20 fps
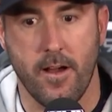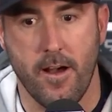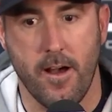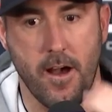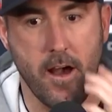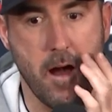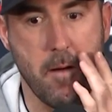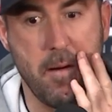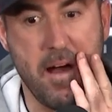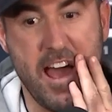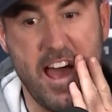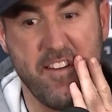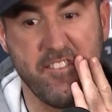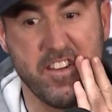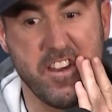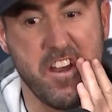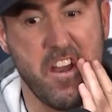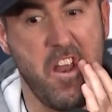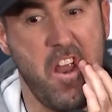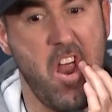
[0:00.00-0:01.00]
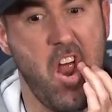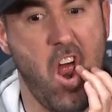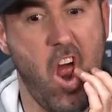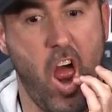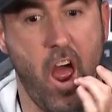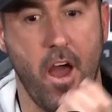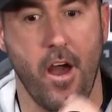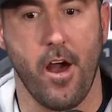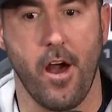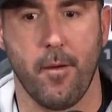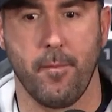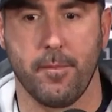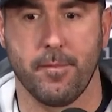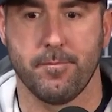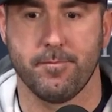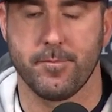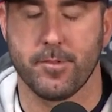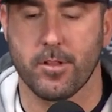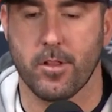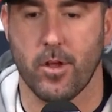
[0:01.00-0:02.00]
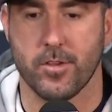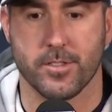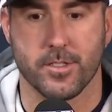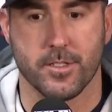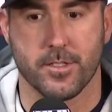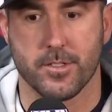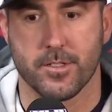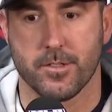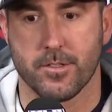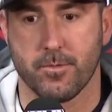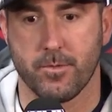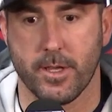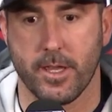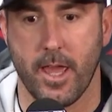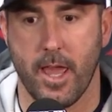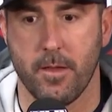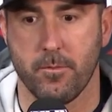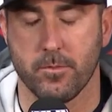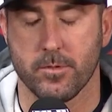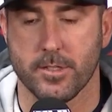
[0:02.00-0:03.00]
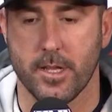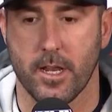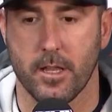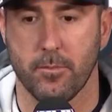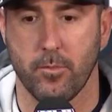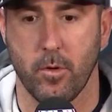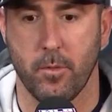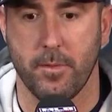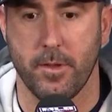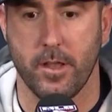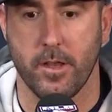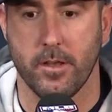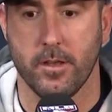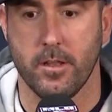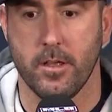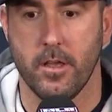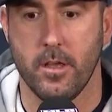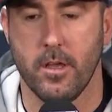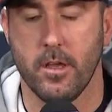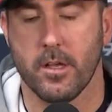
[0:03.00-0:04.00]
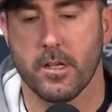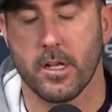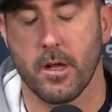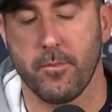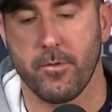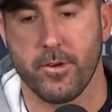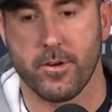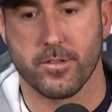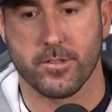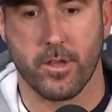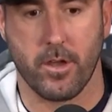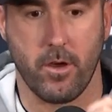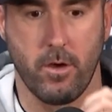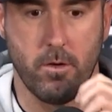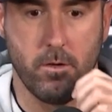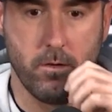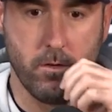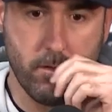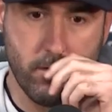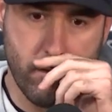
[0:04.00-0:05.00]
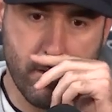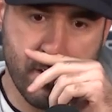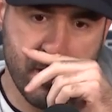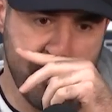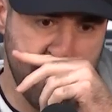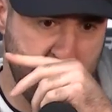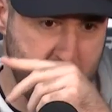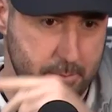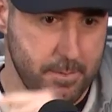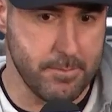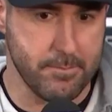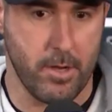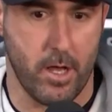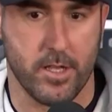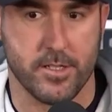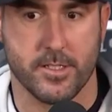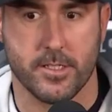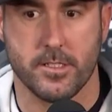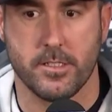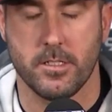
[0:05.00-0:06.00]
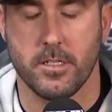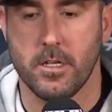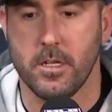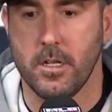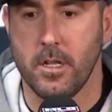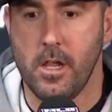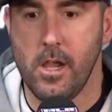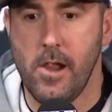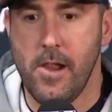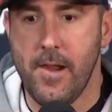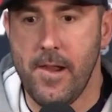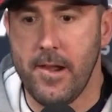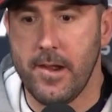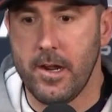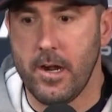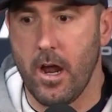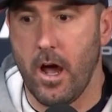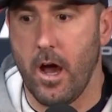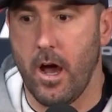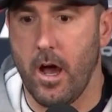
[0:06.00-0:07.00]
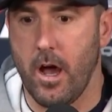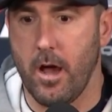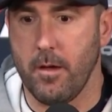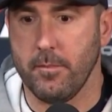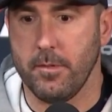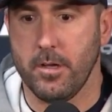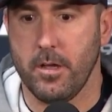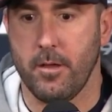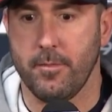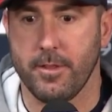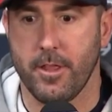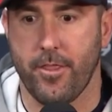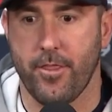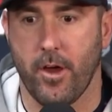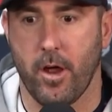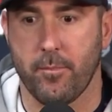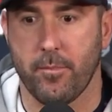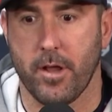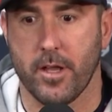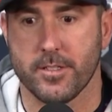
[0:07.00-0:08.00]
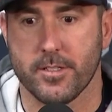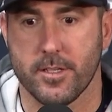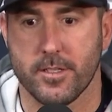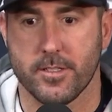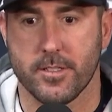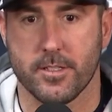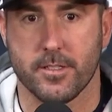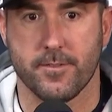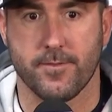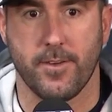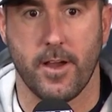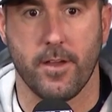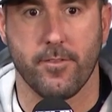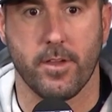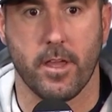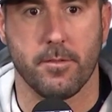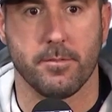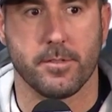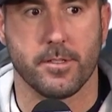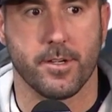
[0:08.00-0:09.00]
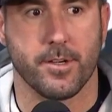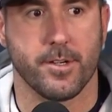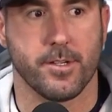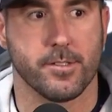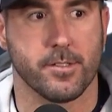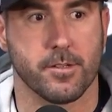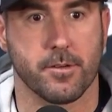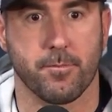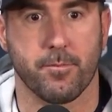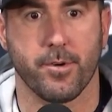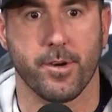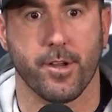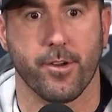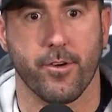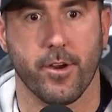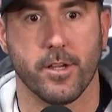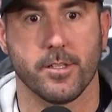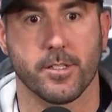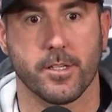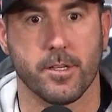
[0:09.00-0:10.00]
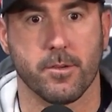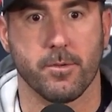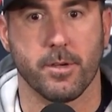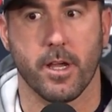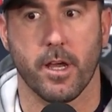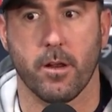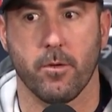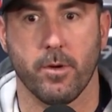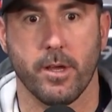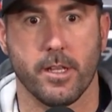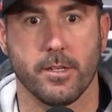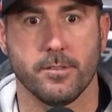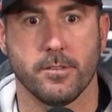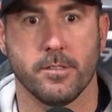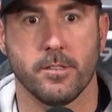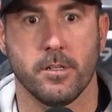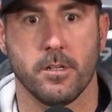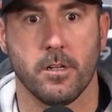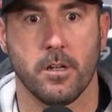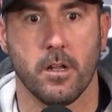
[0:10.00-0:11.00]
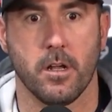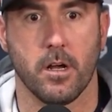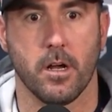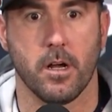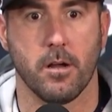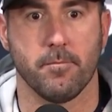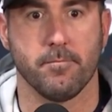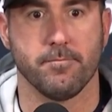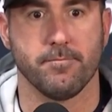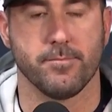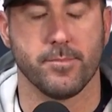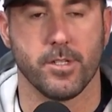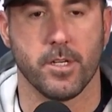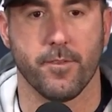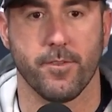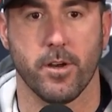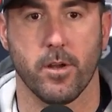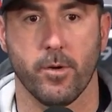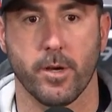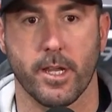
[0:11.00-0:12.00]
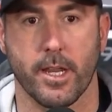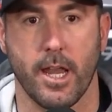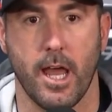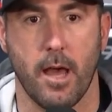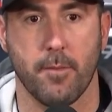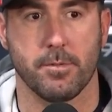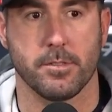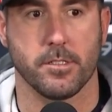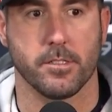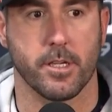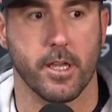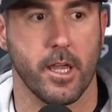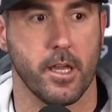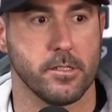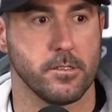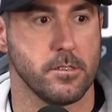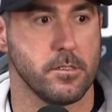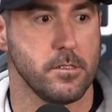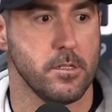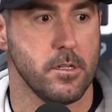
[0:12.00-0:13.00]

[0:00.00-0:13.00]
I haven't. Closest we came was out of the bullpen a couple years ago in Boston. The thought process is five-game series are pretty crazy, and we got to win. You never know what can happen. You can't